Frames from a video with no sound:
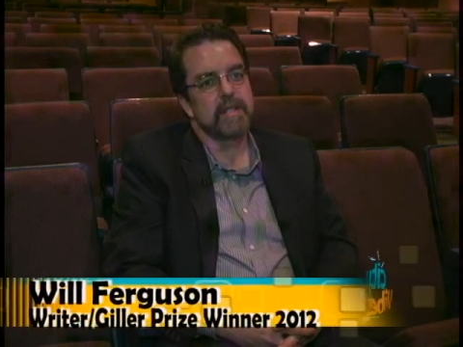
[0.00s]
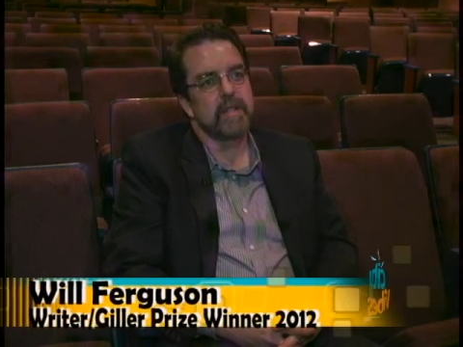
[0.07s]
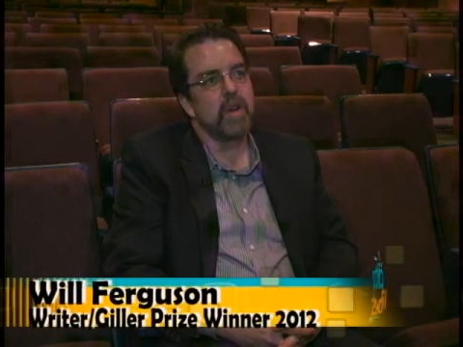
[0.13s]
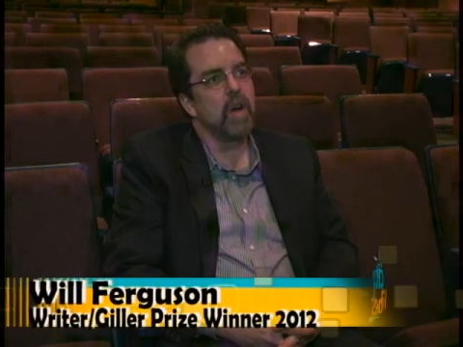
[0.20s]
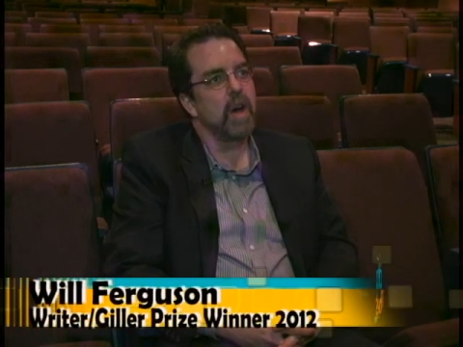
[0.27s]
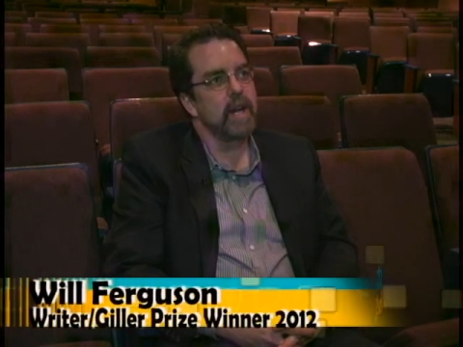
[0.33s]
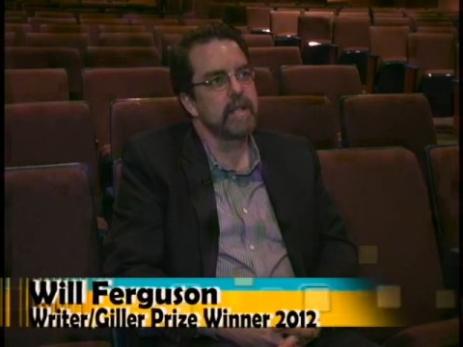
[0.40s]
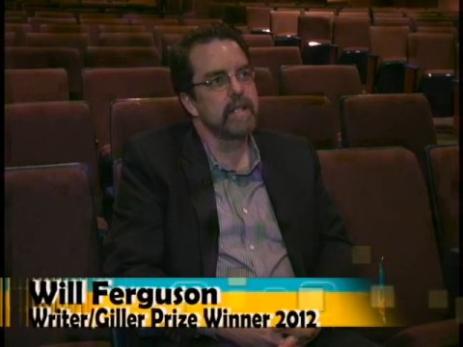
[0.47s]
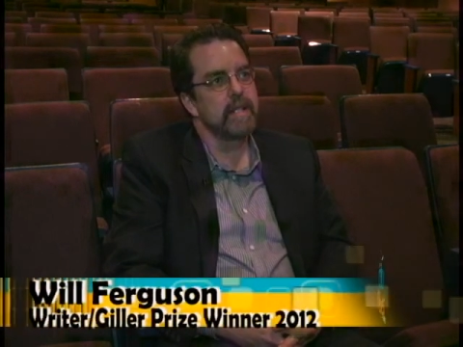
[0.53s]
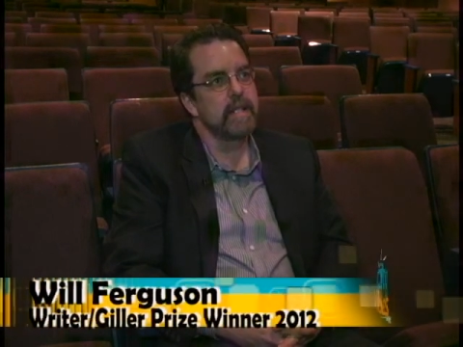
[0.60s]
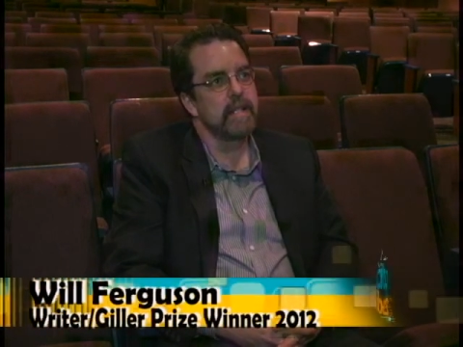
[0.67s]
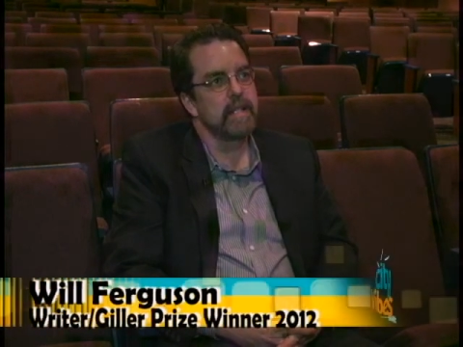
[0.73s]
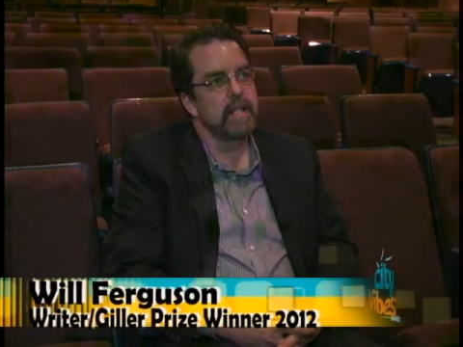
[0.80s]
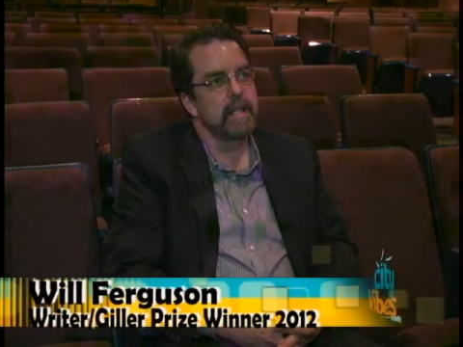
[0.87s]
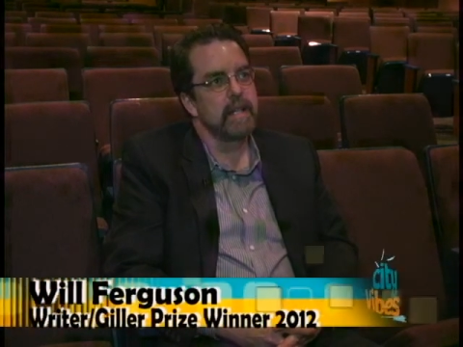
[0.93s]
con
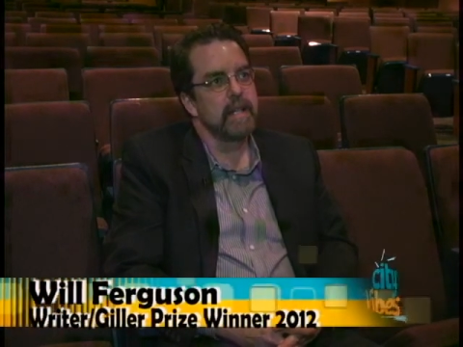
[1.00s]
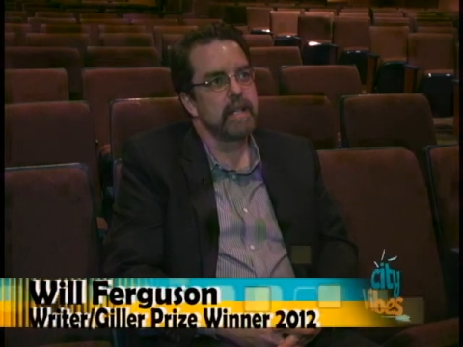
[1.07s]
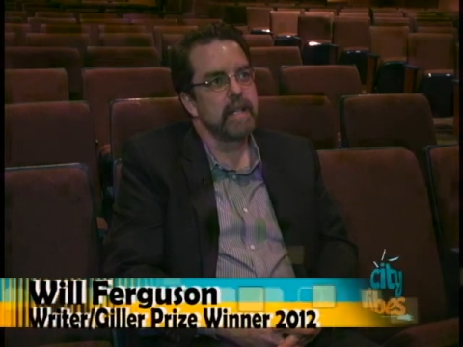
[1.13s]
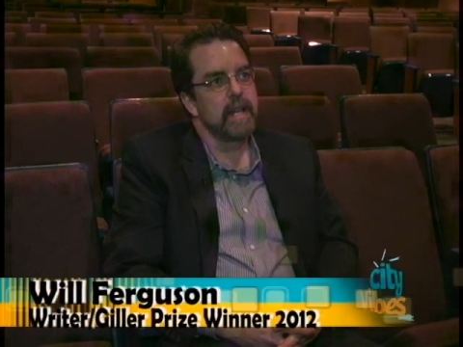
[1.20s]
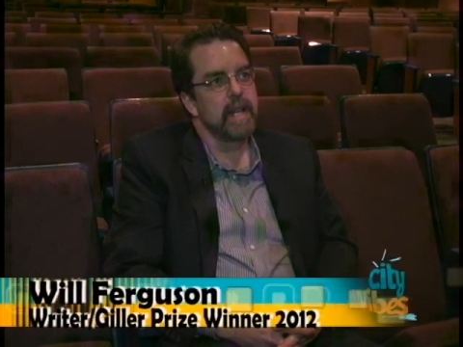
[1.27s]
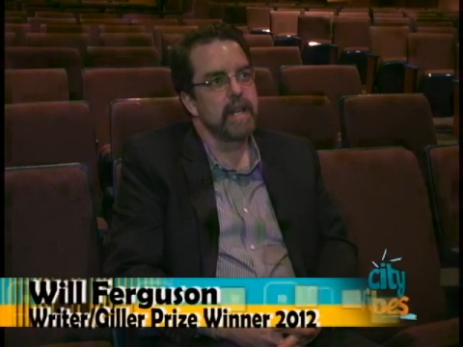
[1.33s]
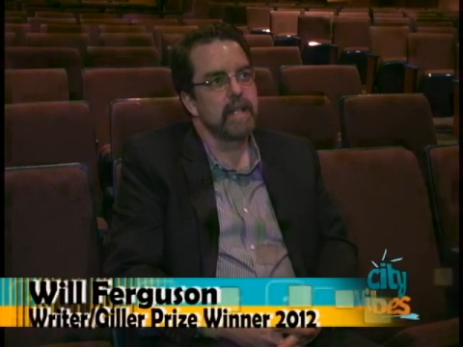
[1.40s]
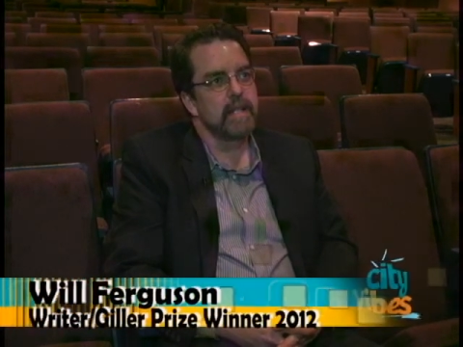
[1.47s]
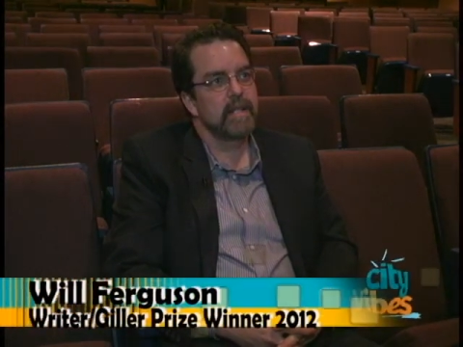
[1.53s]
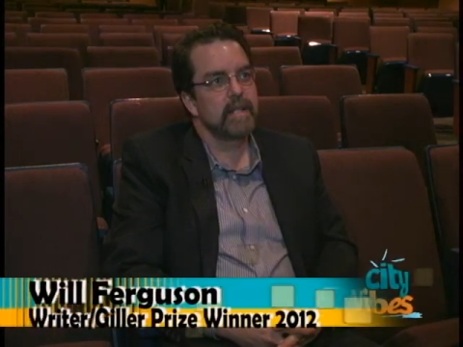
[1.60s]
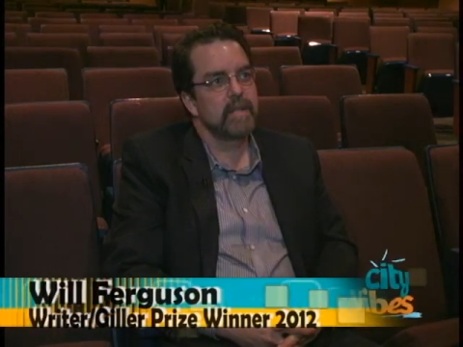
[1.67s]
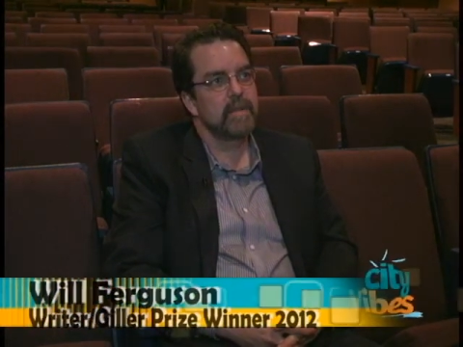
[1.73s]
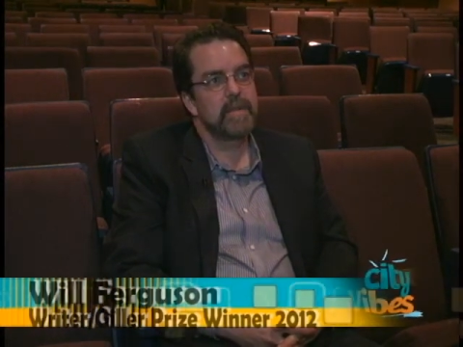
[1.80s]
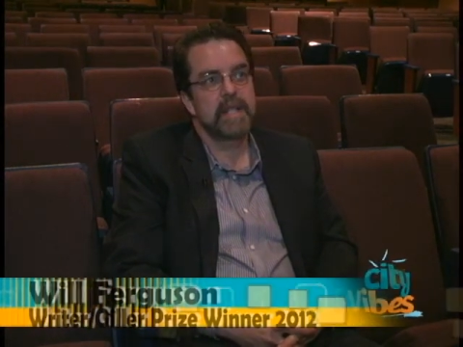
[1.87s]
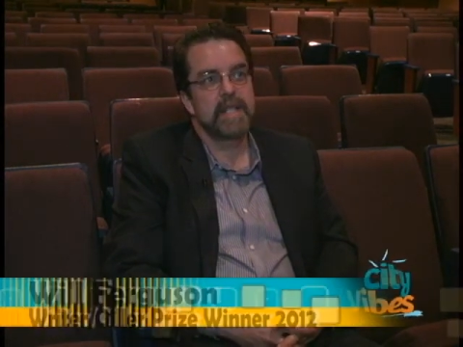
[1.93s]
and
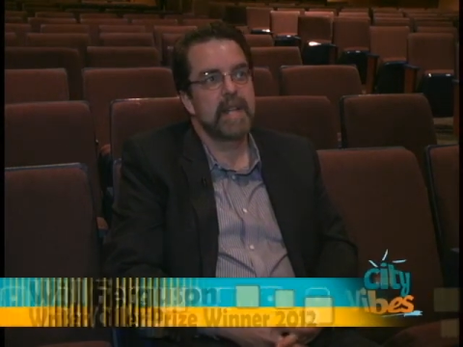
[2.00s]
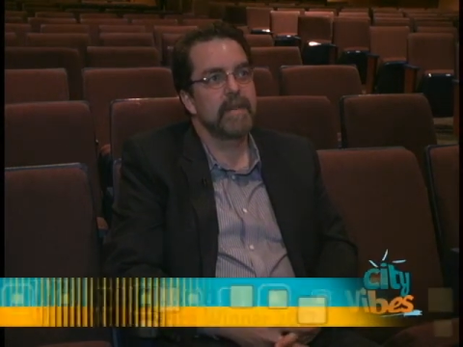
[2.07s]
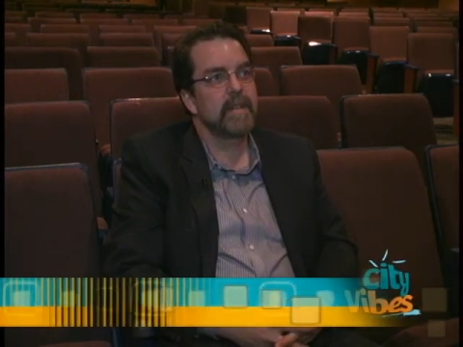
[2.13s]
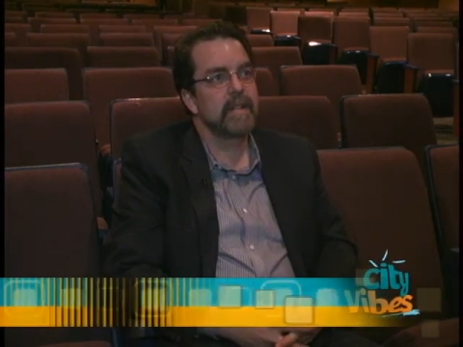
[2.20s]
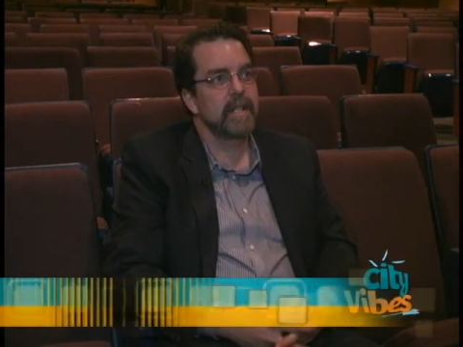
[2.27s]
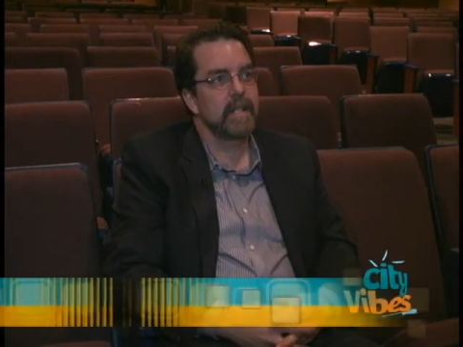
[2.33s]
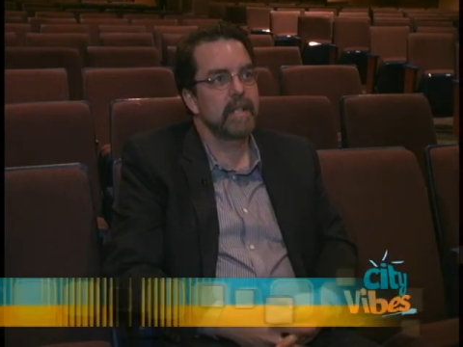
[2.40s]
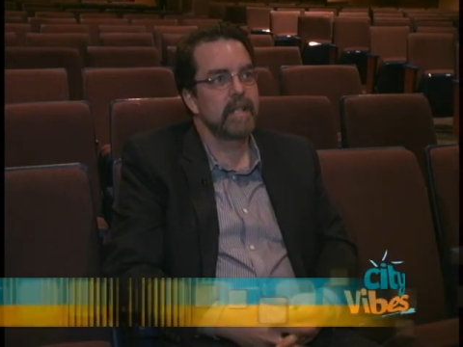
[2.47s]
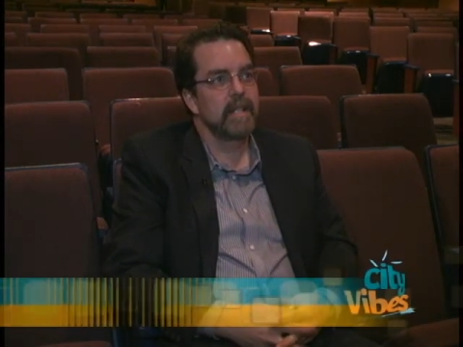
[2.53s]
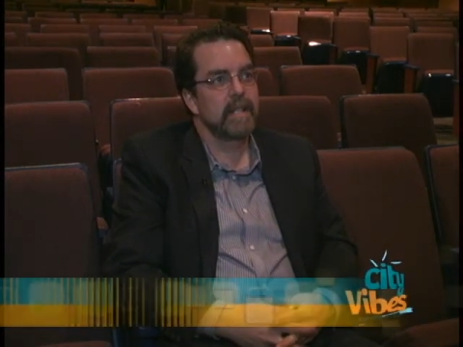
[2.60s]
loses everything.